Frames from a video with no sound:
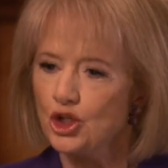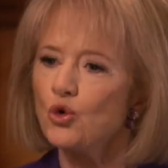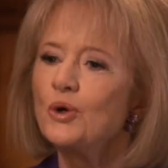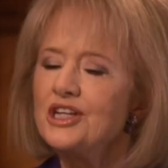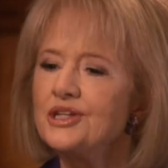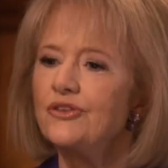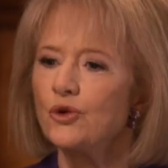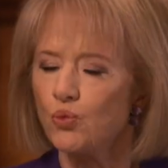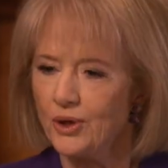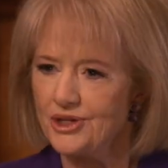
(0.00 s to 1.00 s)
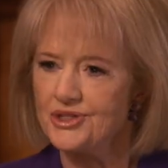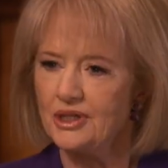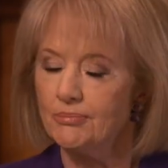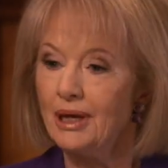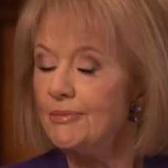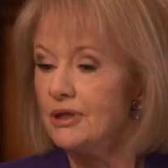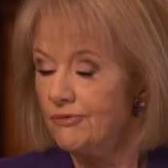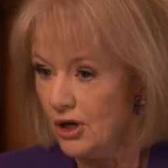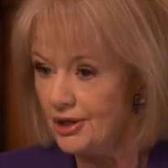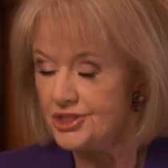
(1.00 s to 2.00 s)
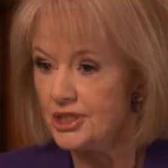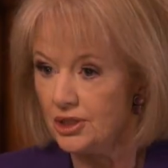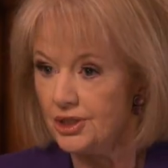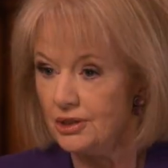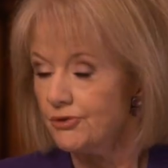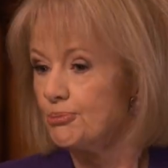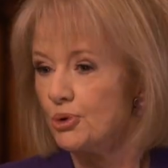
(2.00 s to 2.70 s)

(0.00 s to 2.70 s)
decreasing the risk and maybe the volatility of the